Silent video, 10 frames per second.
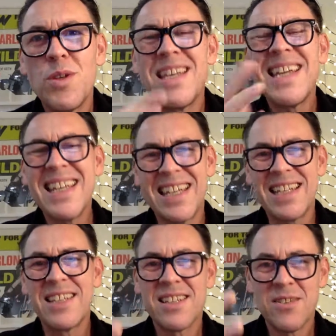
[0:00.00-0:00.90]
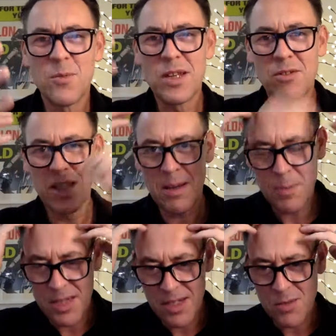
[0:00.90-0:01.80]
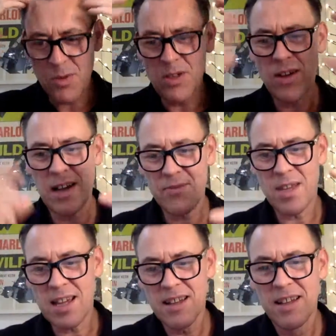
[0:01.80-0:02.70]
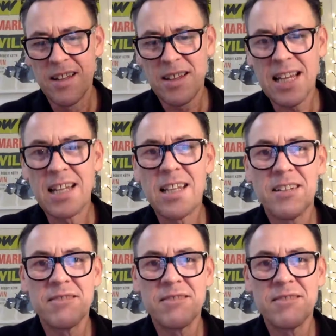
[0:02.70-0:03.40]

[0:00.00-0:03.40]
need when you're in that position, when you have that